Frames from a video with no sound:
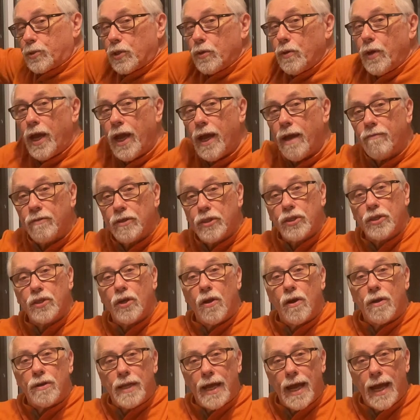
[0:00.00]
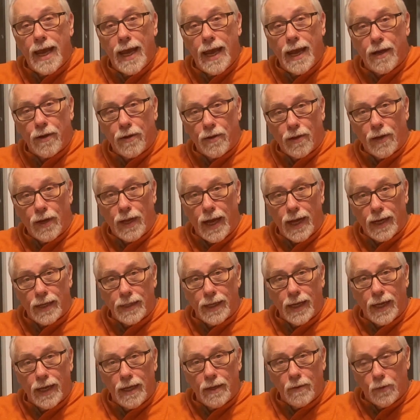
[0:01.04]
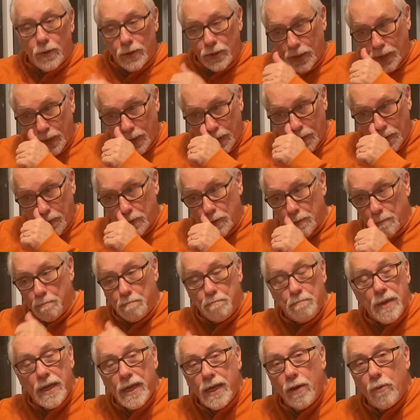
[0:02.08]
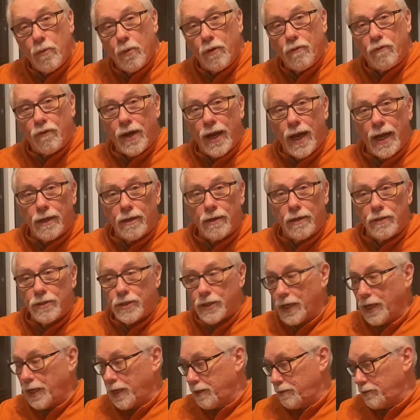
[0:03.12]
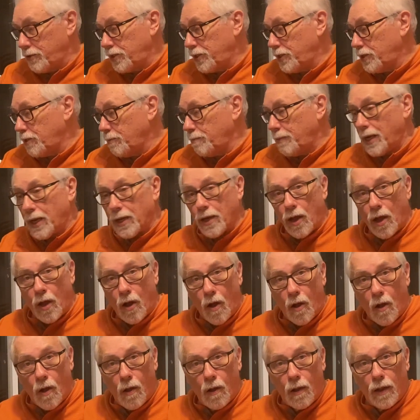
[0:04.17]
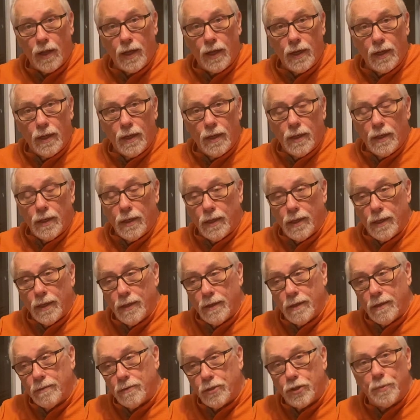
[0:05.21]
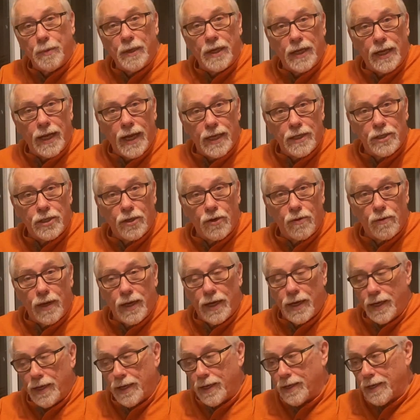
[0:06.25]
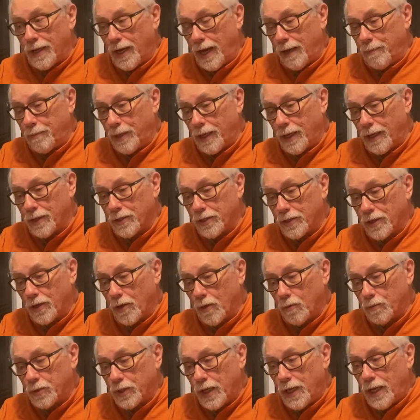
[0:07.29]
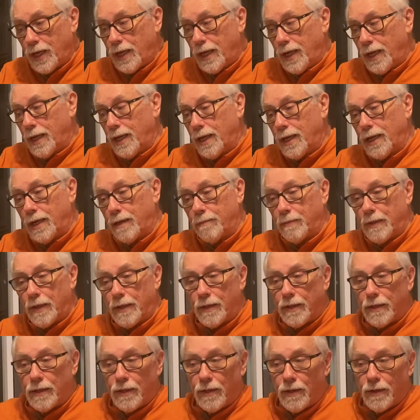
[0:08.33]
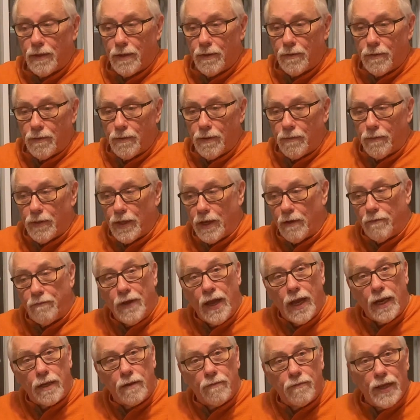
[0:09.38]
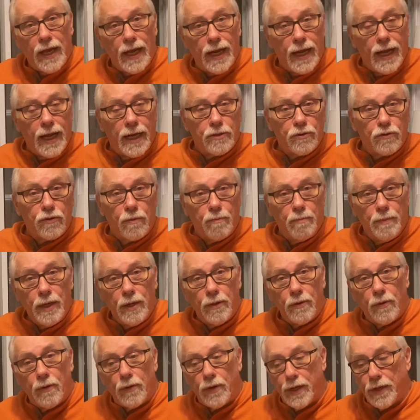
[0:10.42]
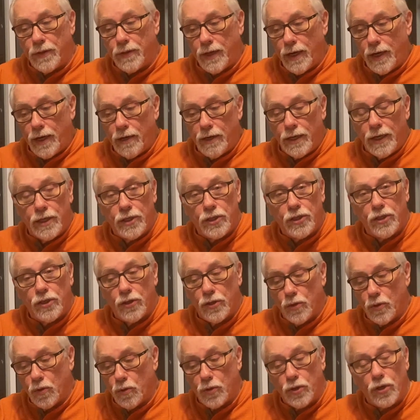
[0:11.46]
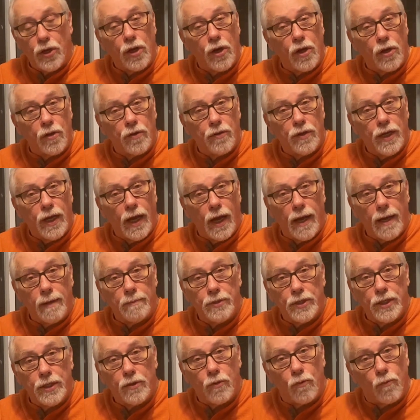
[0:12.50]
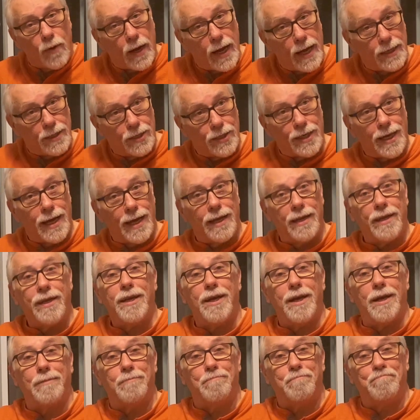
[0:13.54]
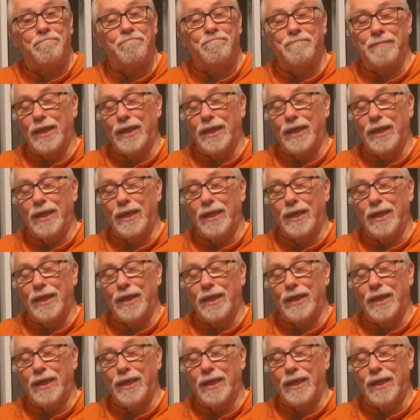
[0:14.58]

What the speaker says: who have a star diagonal like that, which includes many refractors and just about all Schmidt-Cassegrainian type telescopes, the effect of that extra mirror in there is to turn the object right side up.